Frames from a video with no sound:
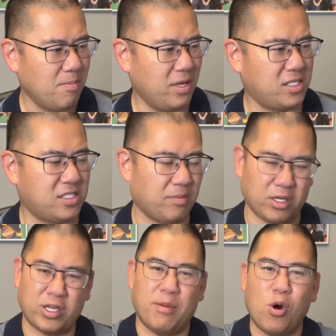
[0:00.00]
missing
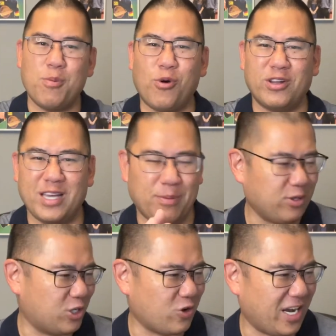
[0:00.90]
something. Okay, more importantly
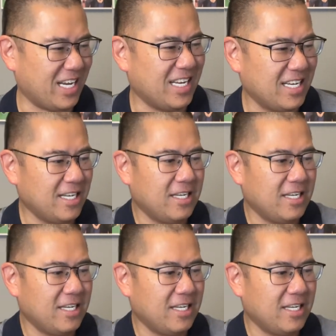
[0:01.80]
about the trade.